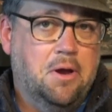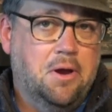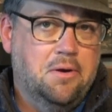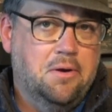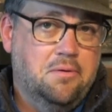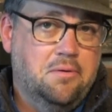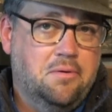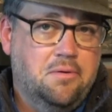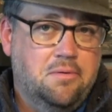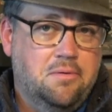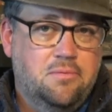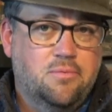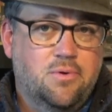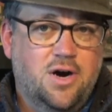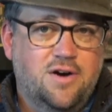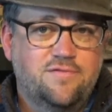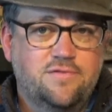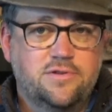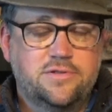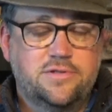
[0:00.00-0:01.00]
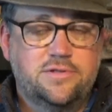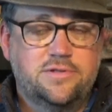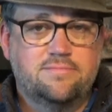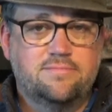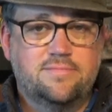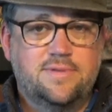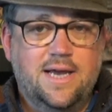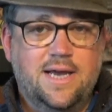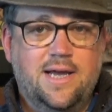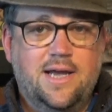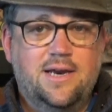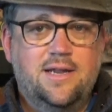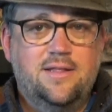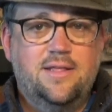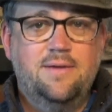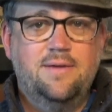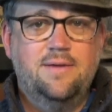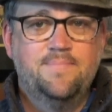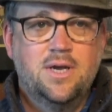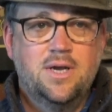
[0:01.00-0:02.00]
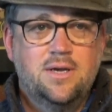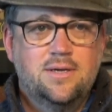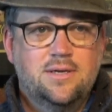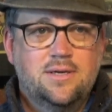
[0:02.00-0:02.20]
I don't know, waffles, that kind of thing.